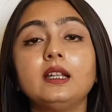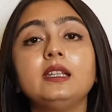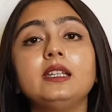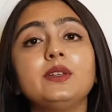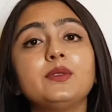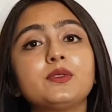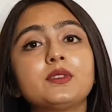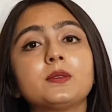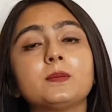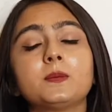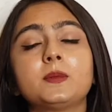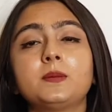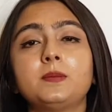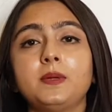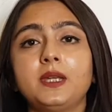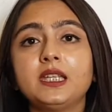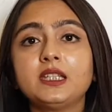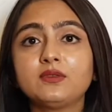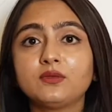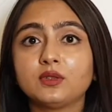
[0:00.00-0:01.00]
Leave some
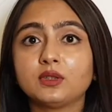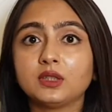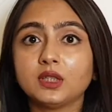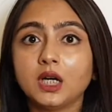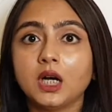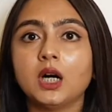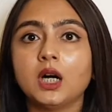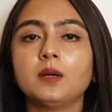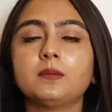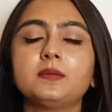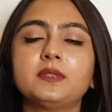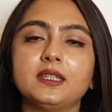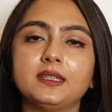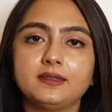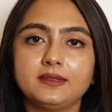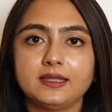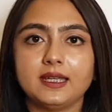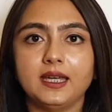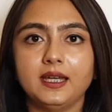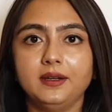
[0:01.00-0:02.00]
space for the herbs
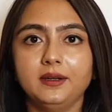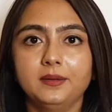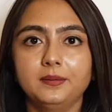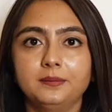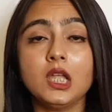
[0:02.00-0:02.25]
inside.